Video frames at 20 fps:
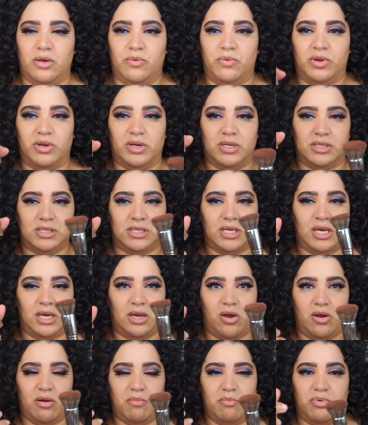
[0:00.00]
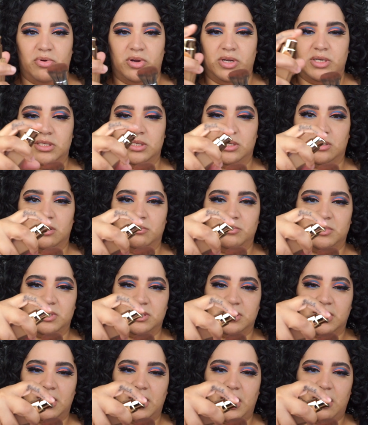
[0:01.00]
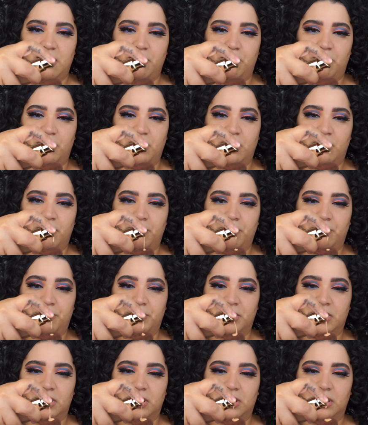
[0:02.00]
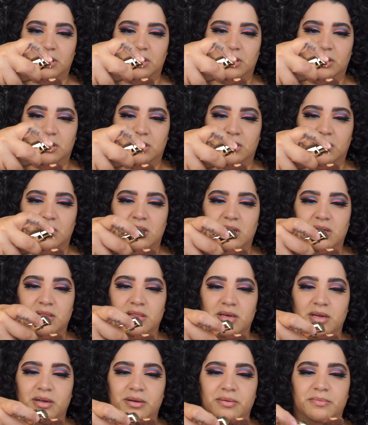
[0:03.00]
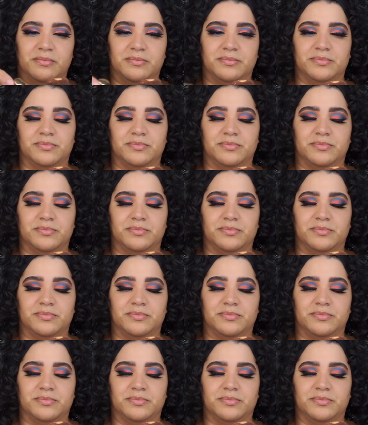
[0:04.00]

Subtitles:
we're gonna take our brush and I'm just gonna add a pump on there.